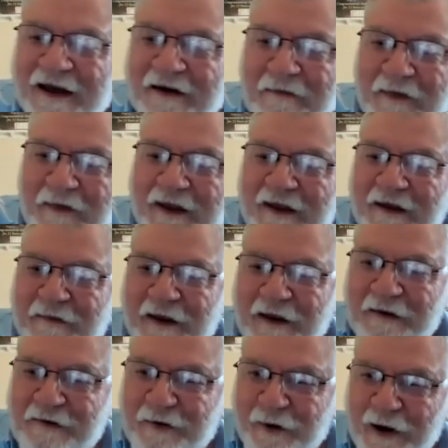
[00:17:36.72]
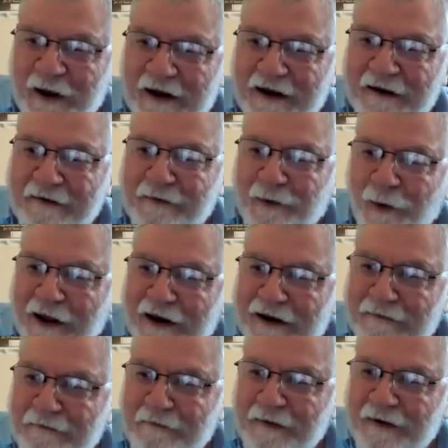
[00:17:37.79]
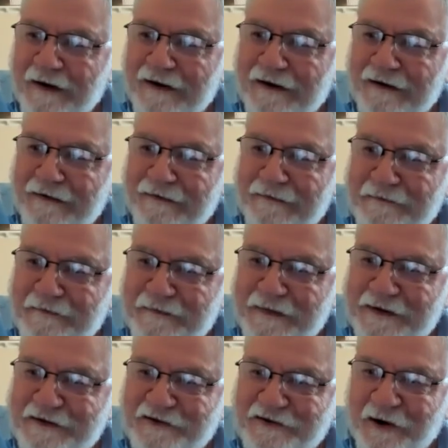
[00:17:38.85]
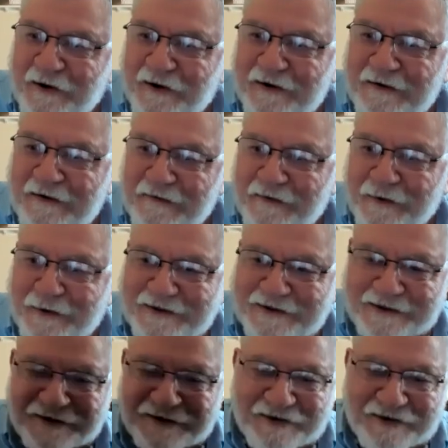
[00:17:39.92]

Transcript: uh, it, it, created quite a um, stir, yeah. of course, in